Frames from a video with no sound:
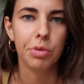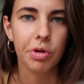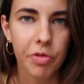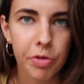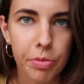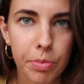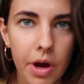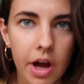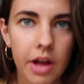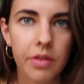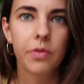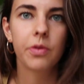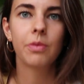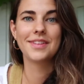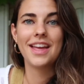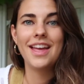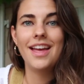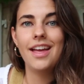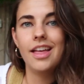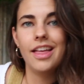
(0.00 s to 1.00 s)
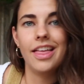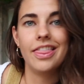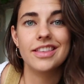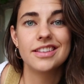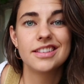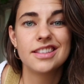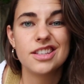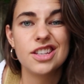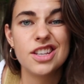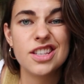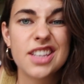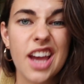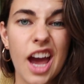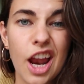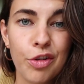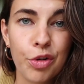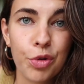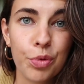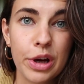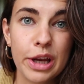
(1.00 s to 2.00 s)
Move spots. This is just
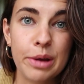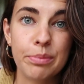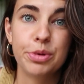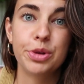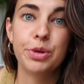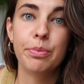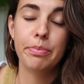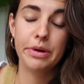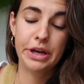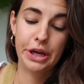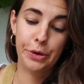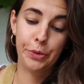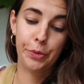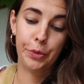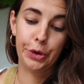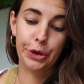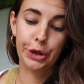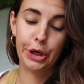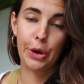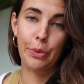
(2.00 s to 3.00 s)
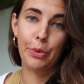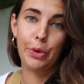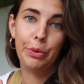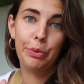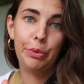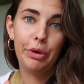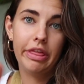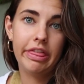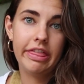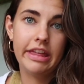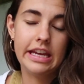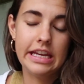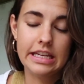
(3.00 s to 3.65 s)
kind of a ramble, but we're going with